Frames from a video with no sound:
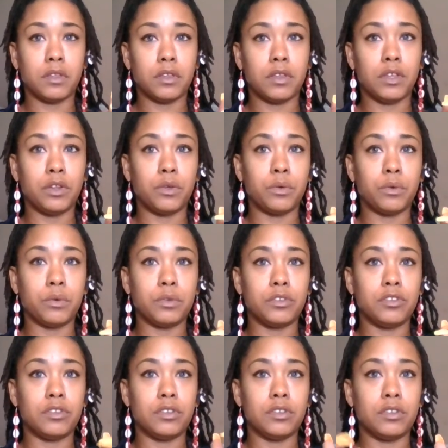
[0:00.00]
you know,
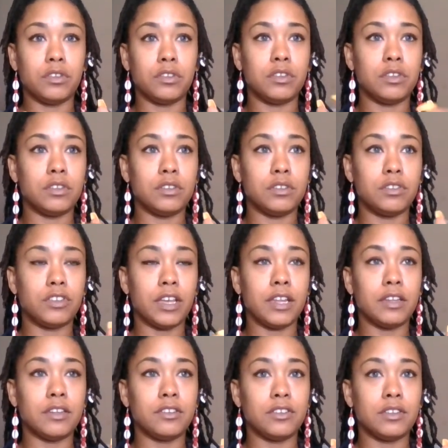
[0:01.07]

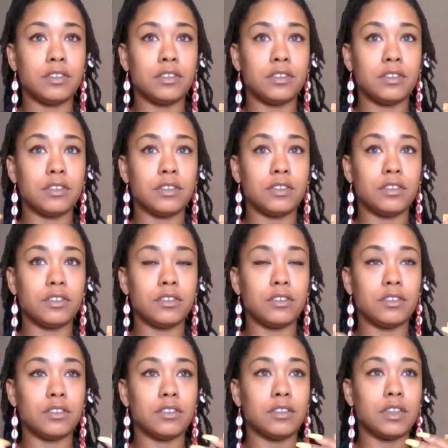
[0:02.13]
challenges
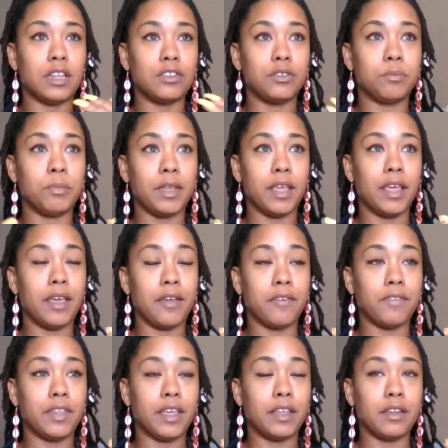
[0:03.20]
that you may
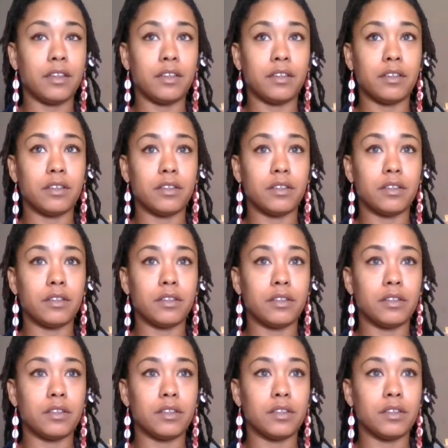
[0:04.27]
have that
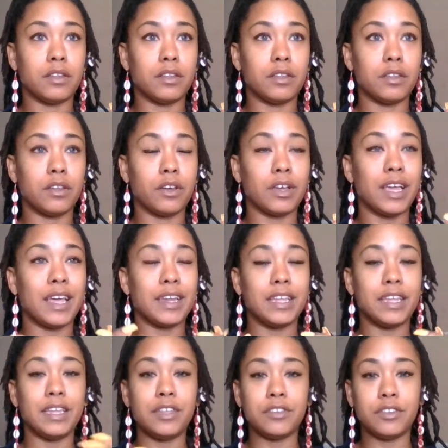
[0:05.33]
are kind of
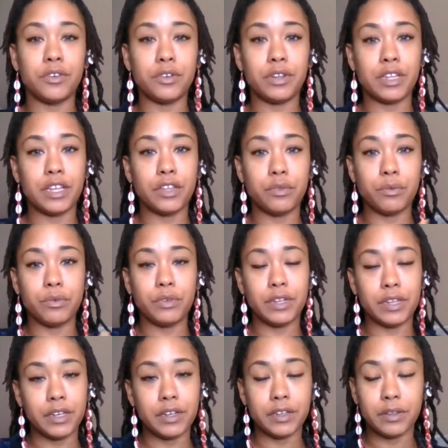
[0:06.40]
easier to get through
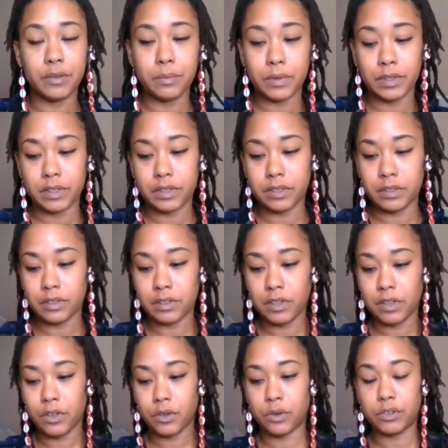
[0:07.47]
than the other ones,
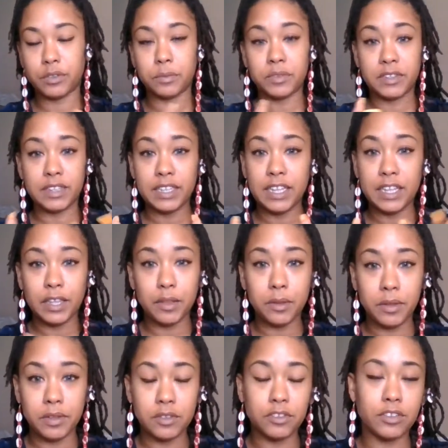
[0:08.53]
or some
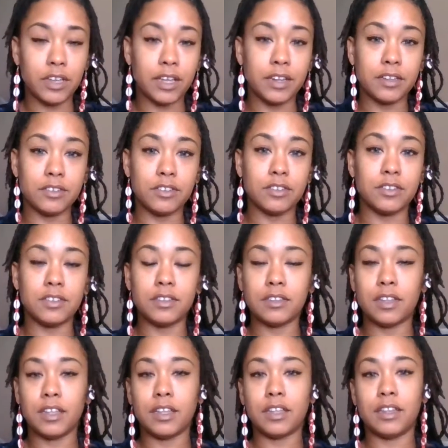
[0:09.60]
sneaky challenges
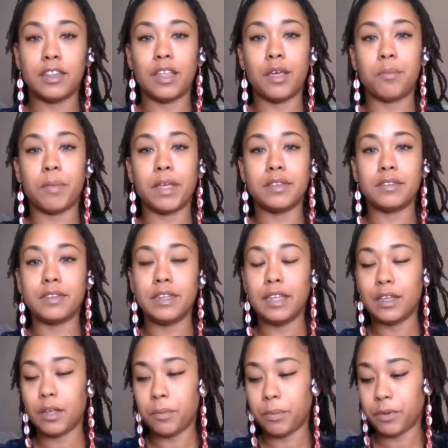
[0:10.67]
that might
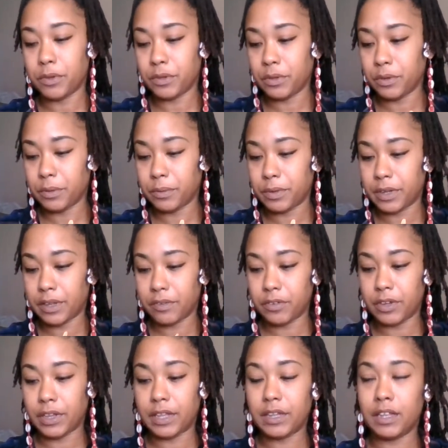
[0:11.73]
sneak up on you or whatever.
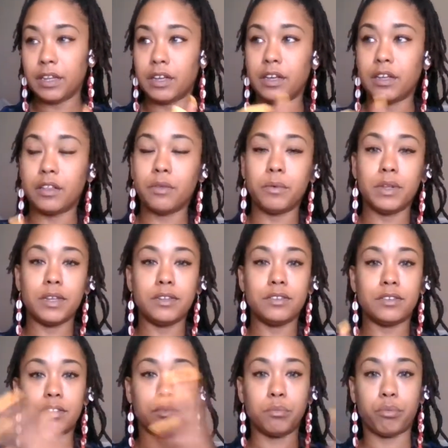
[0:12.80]
And then the other one is
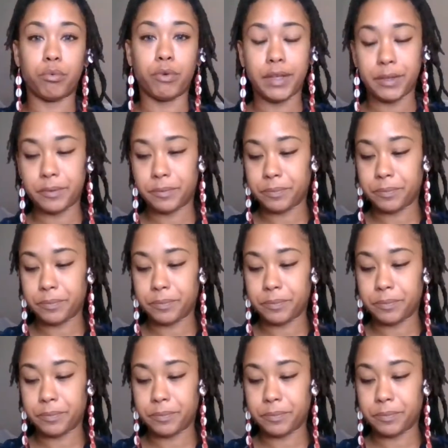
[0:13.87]
just bright.